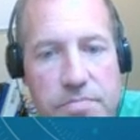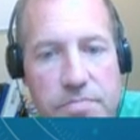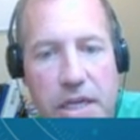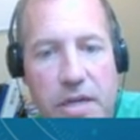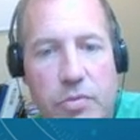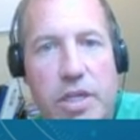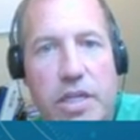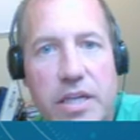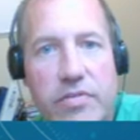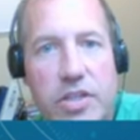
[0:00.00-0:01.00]
and we
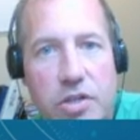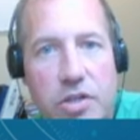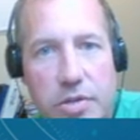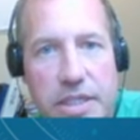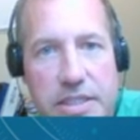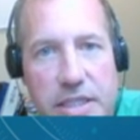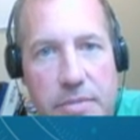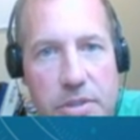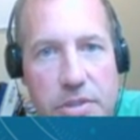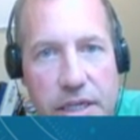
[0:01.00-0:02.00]
give it the Greek
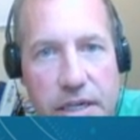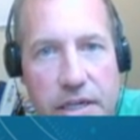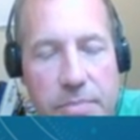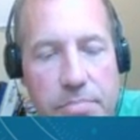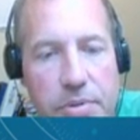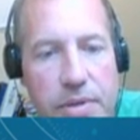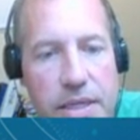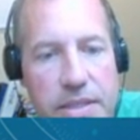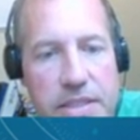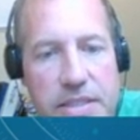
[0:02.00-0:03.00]
symbol there in
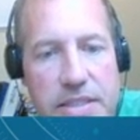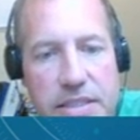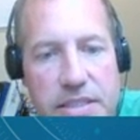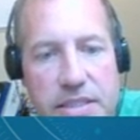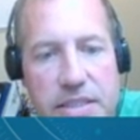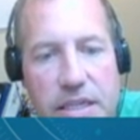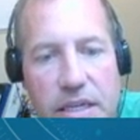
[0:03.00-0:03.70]
parentheses,